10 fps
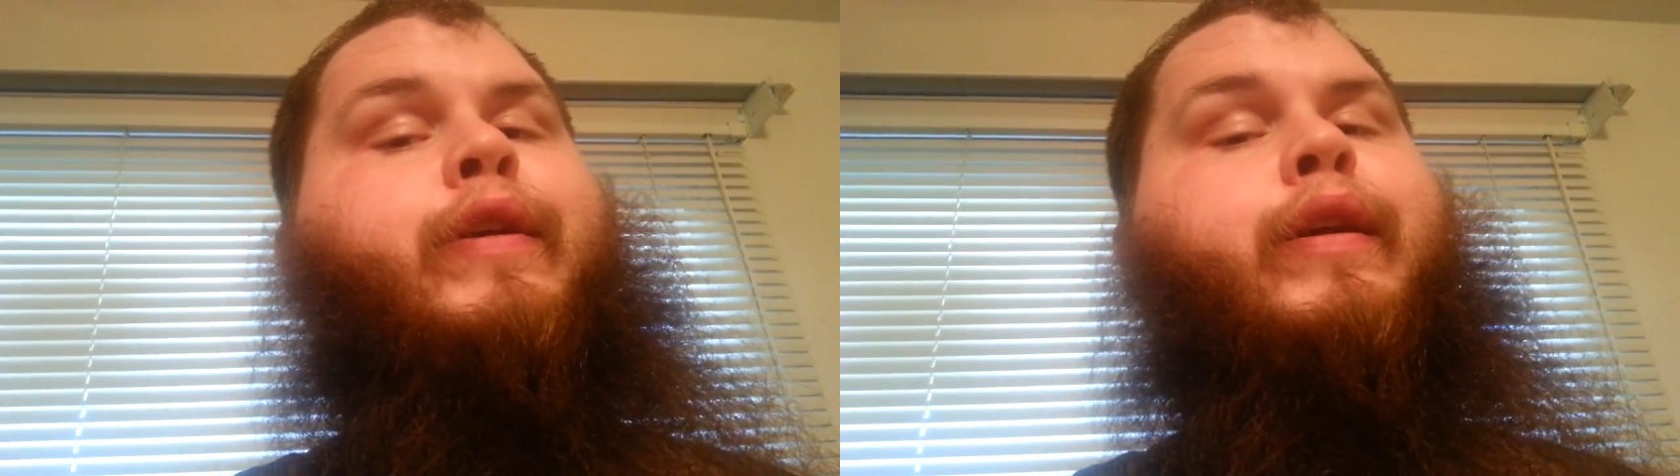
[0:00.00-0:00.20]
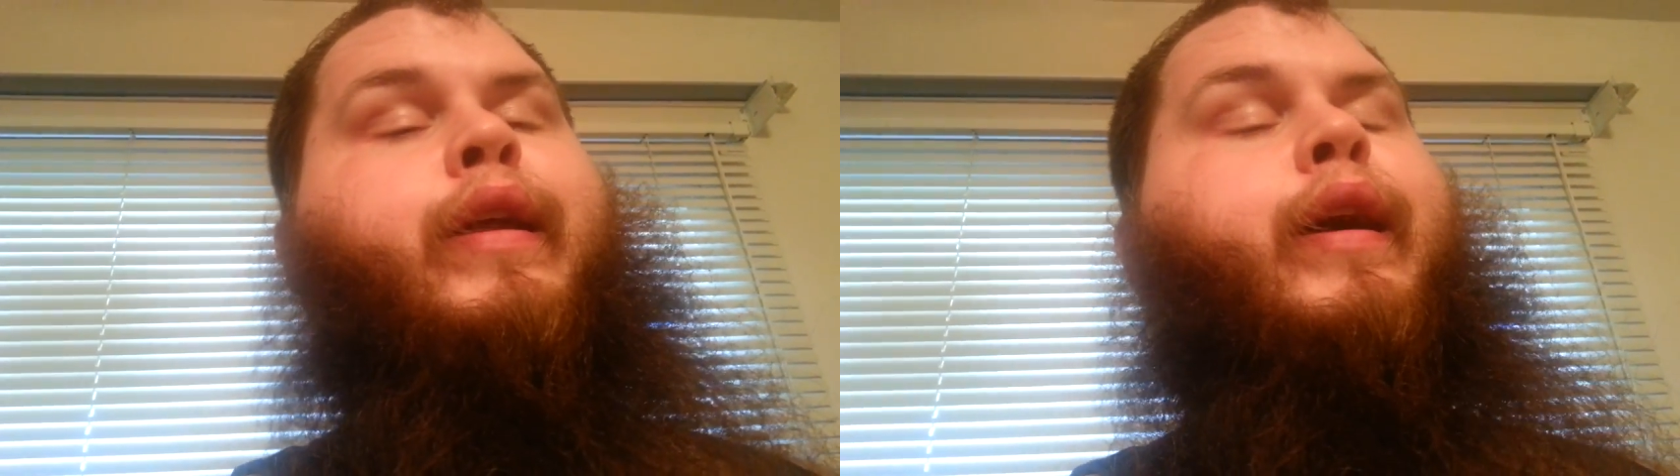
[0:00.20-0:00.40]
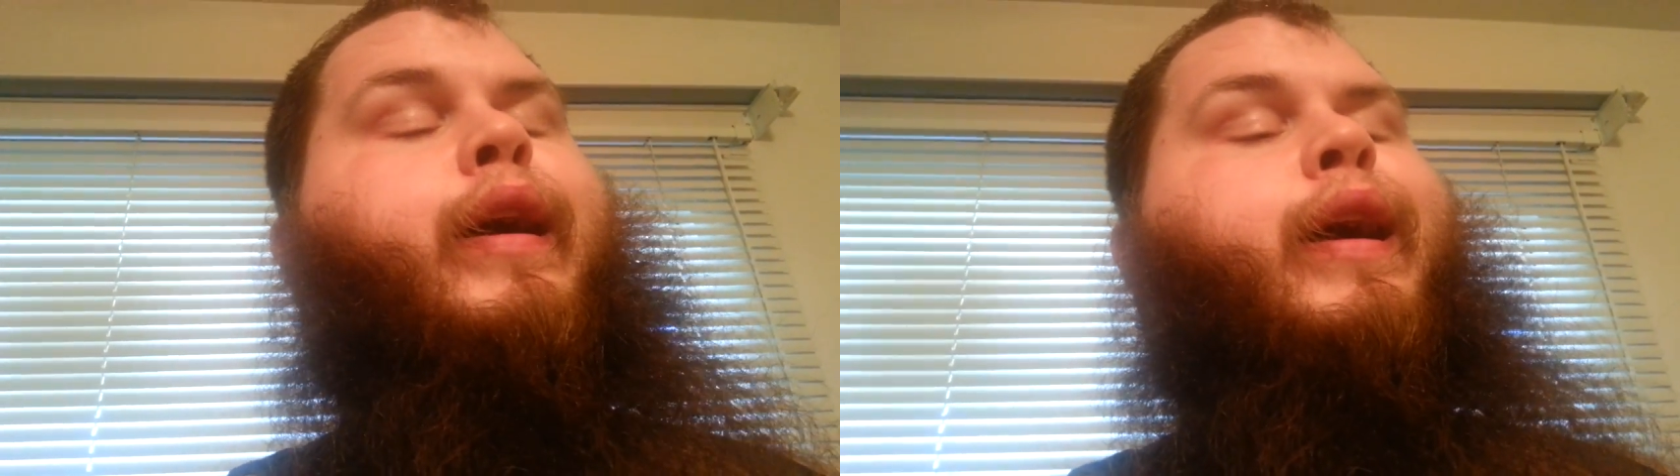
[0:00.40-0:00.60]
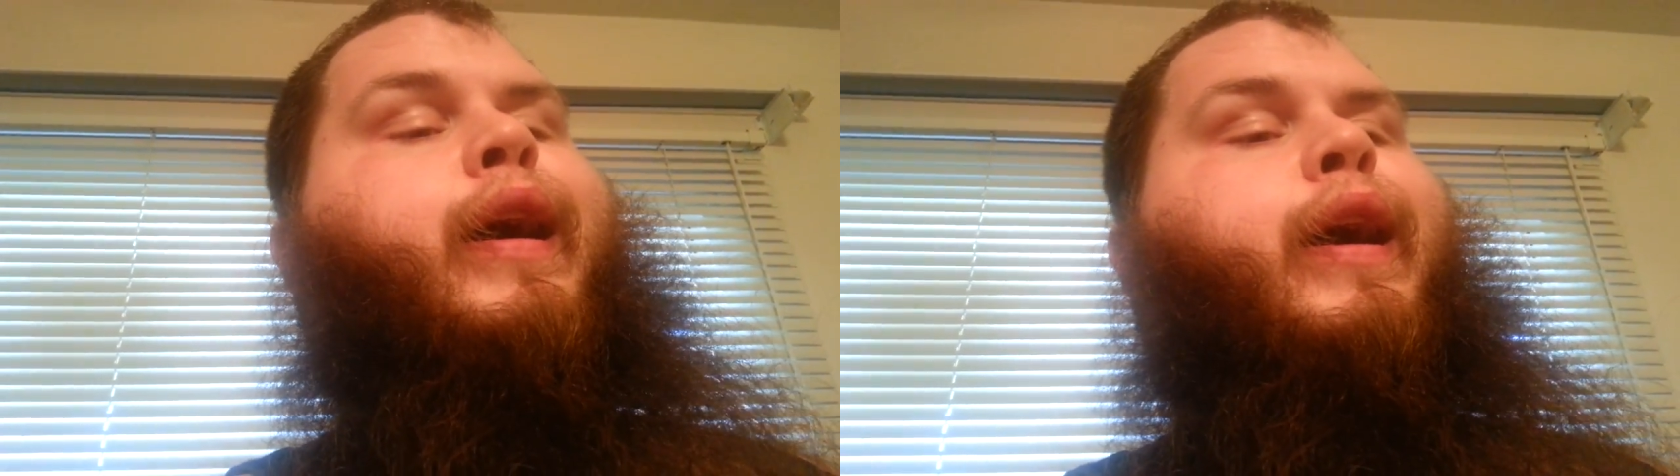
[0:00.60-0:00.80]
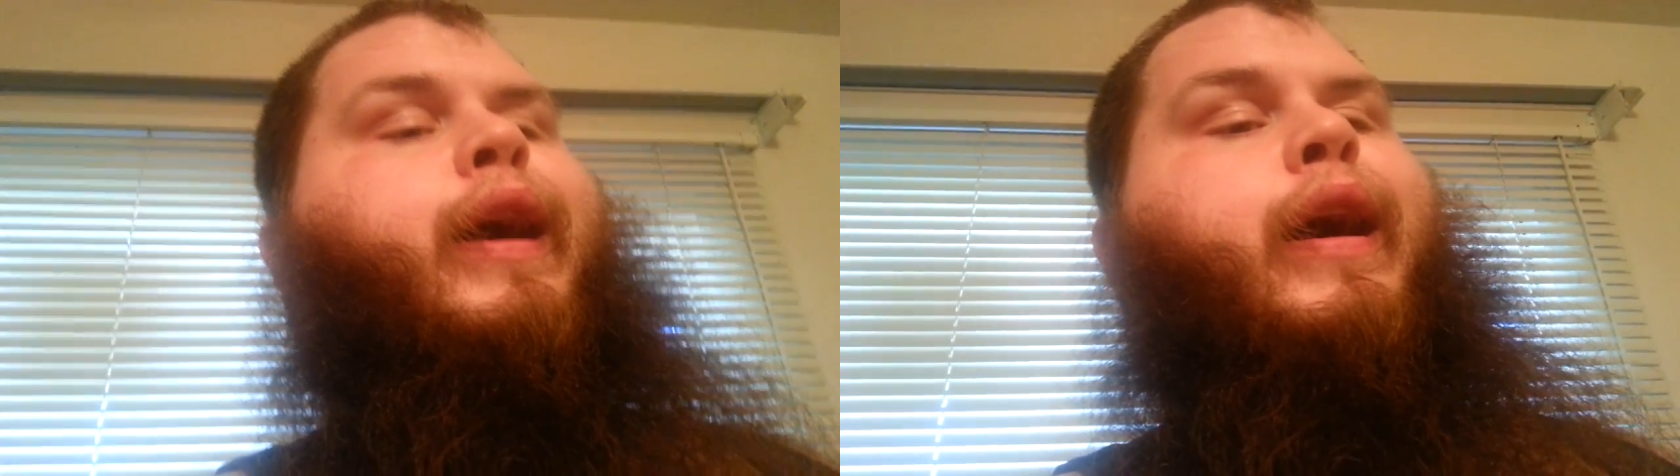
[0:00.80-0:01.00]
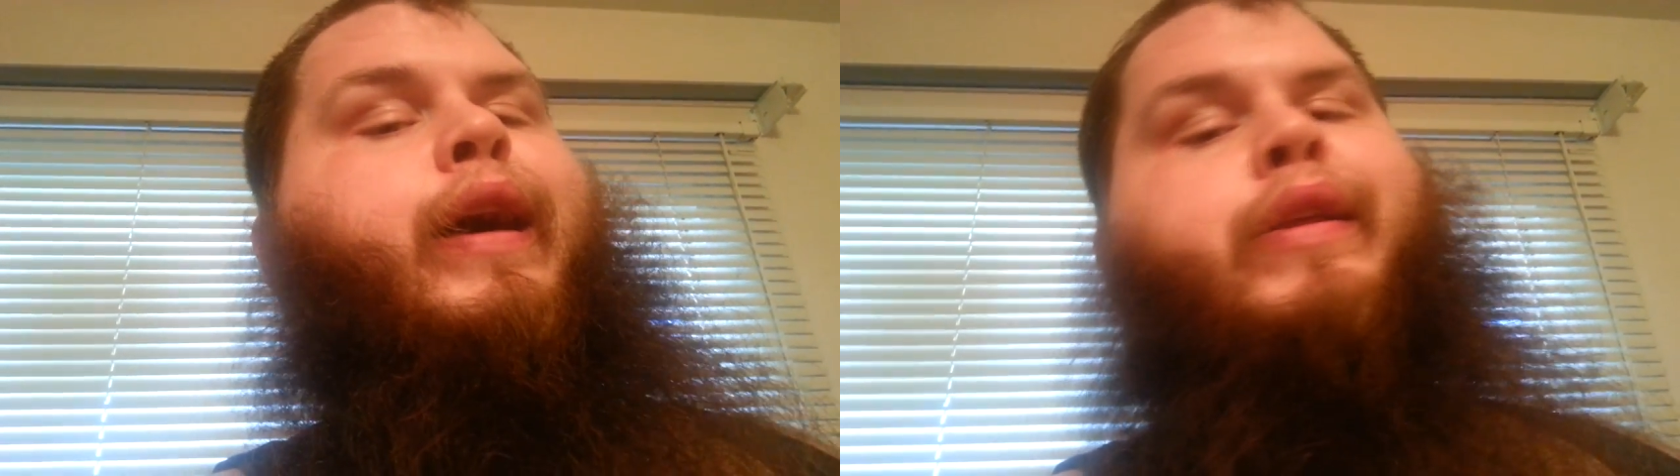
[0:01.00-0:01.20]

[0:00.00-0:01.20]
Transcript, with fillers: it. Uh,